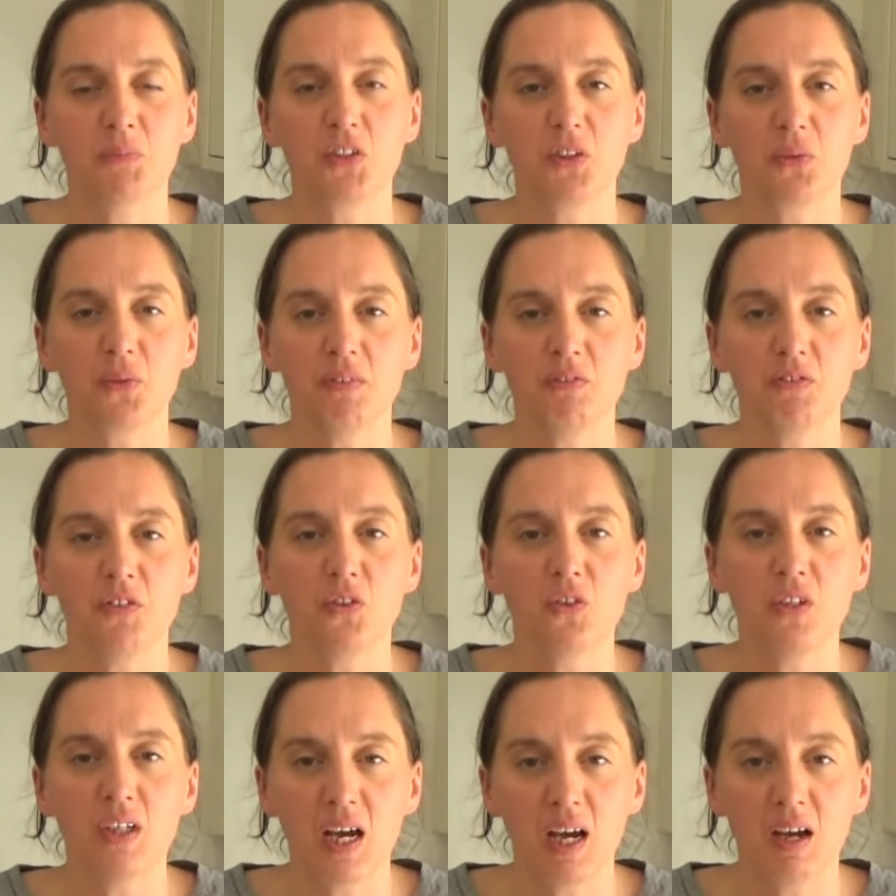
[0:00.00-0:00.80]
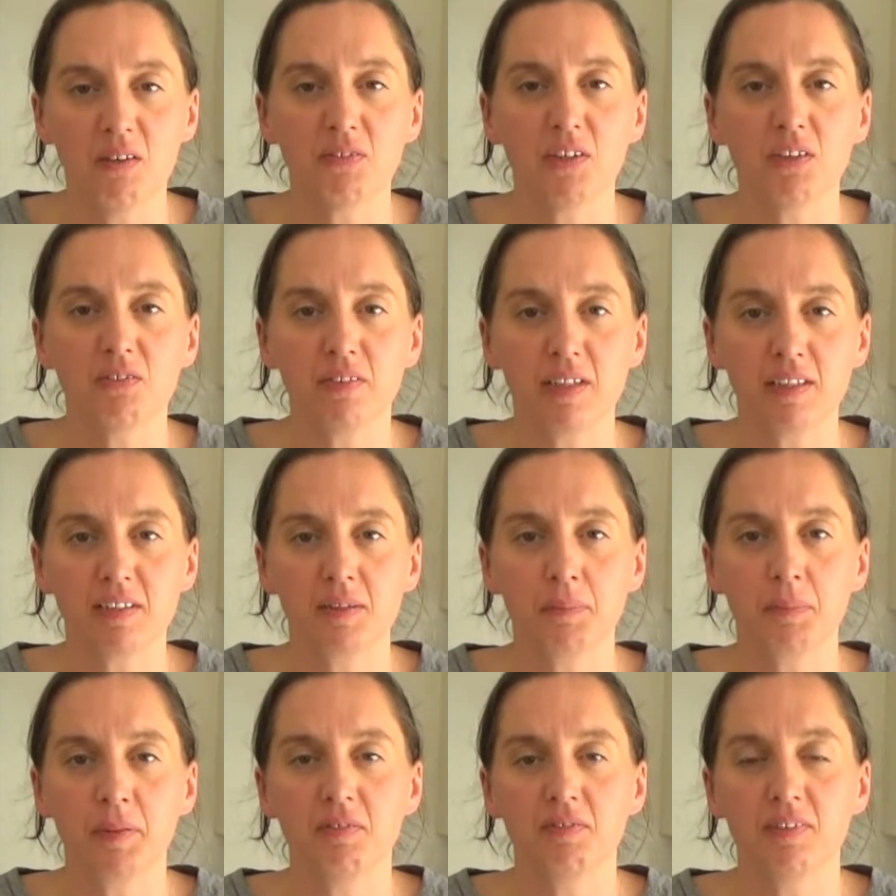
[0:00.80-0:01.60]
So if you love a
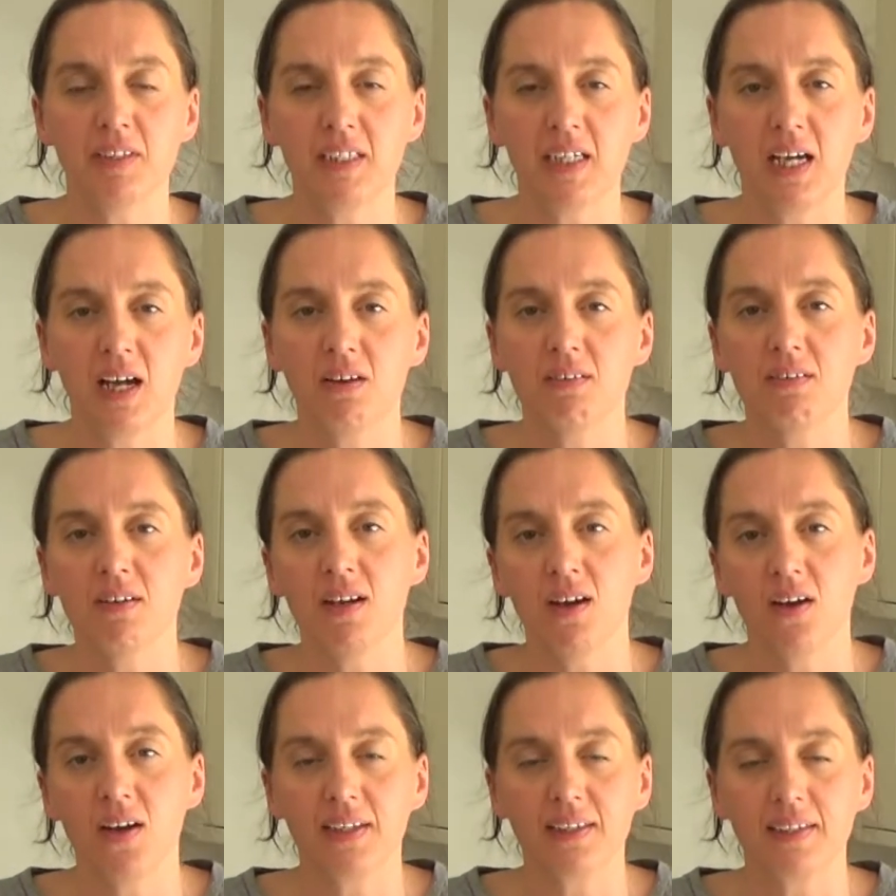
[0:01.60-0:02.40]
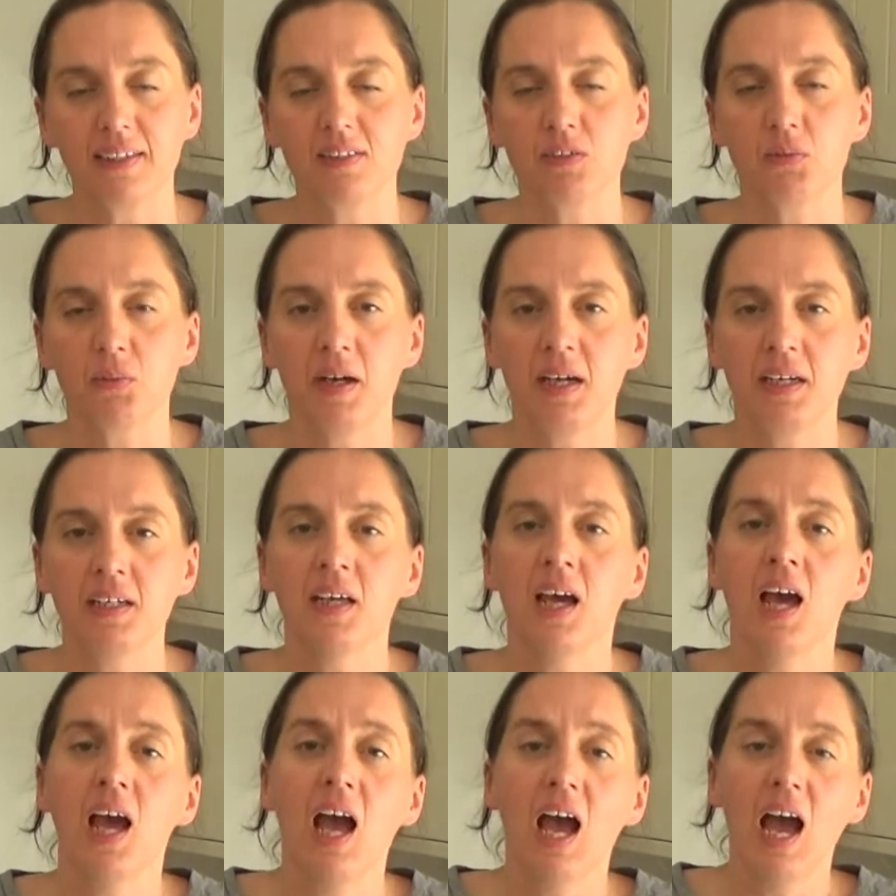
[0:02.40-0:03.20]
recipe video like this
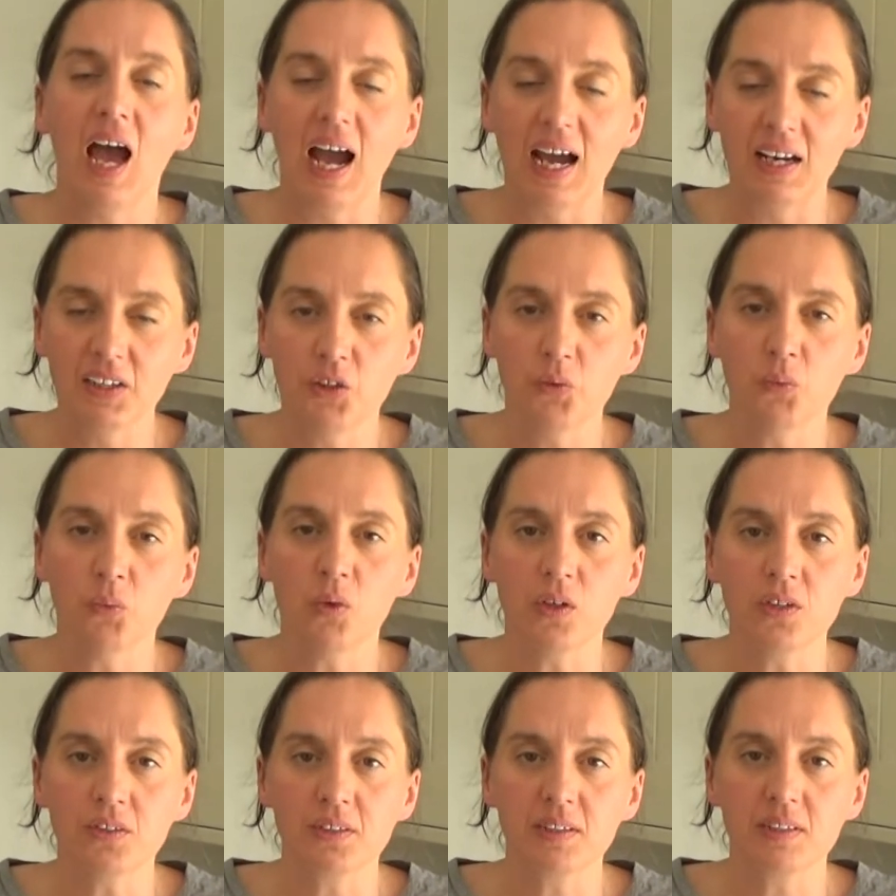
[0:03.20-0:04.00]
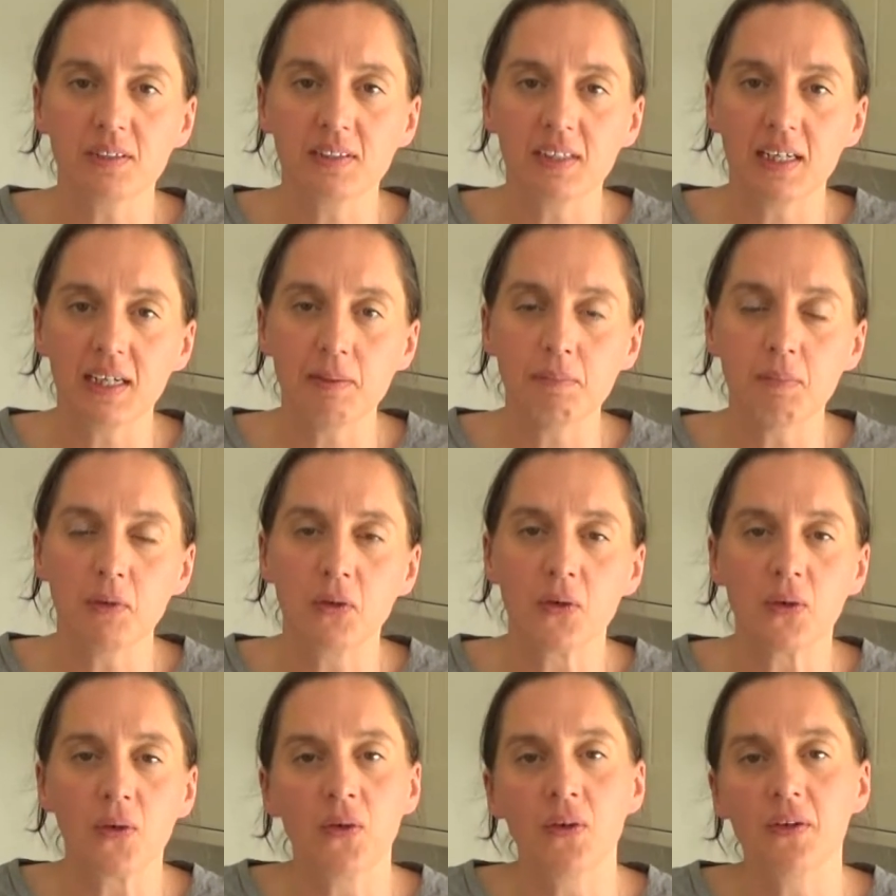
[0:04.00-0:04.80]
one and you want to see
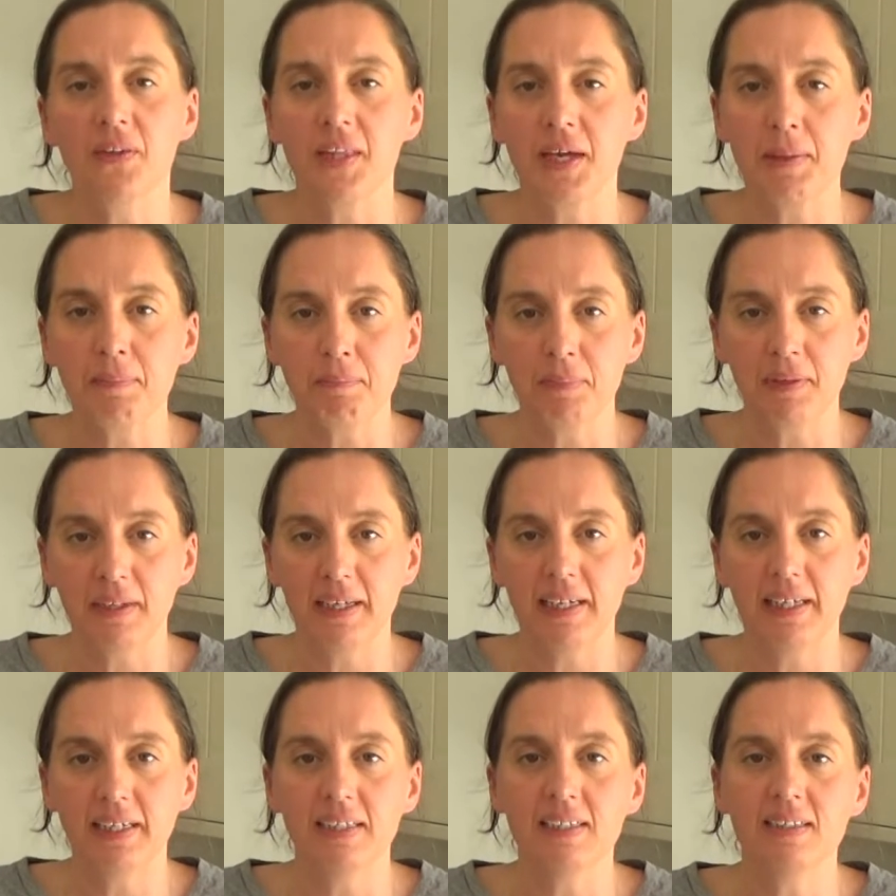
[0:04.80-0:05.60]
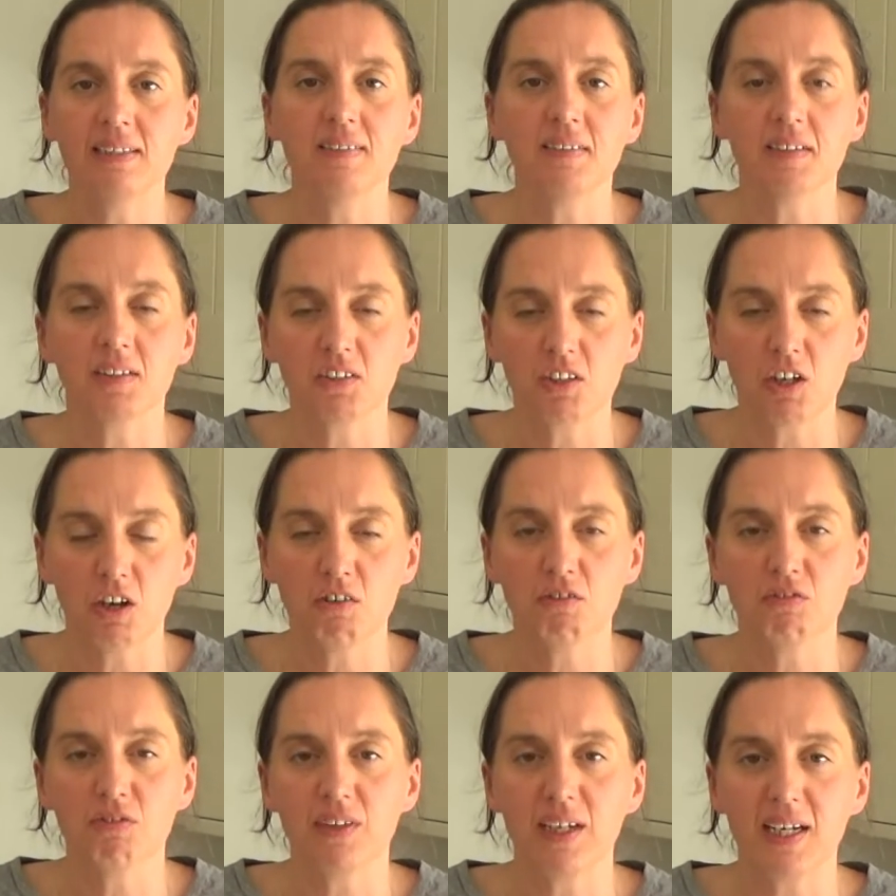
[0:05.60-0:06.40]
more, then please
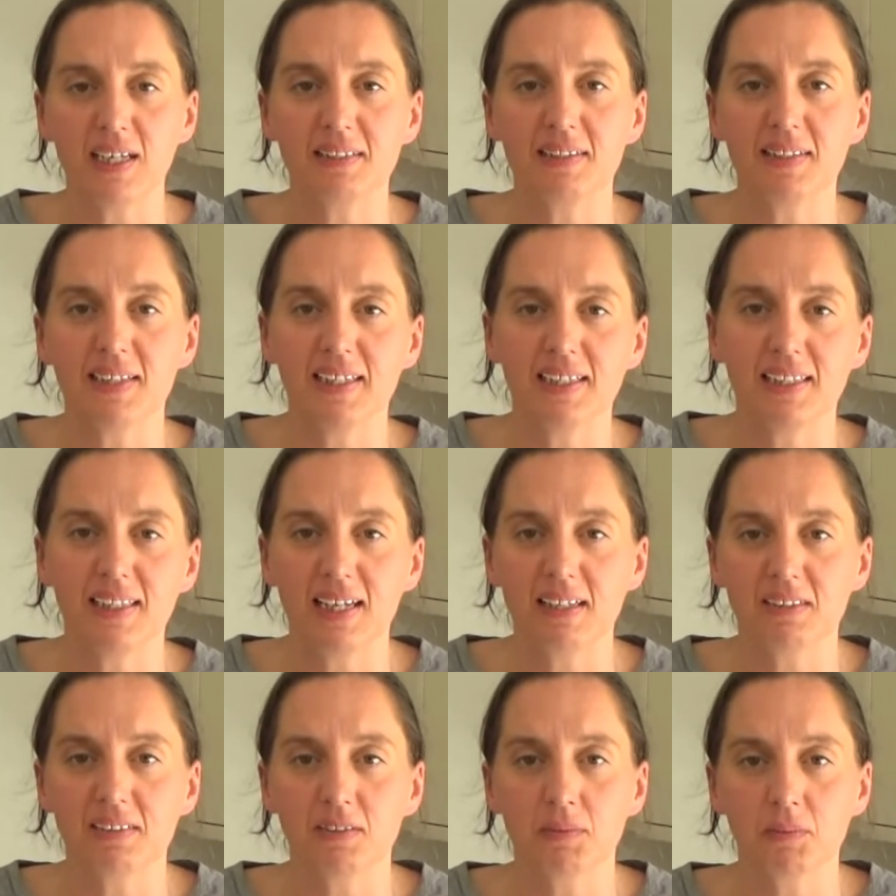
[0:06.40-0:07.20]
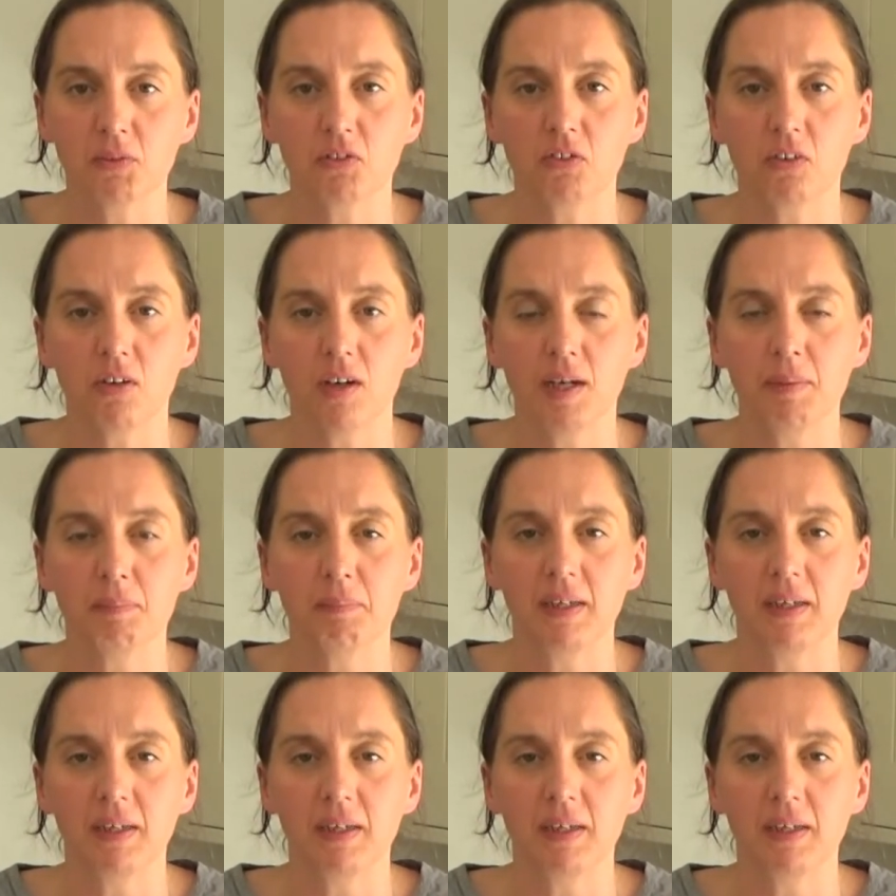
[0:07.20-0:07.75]
don't forget to hit that subscribe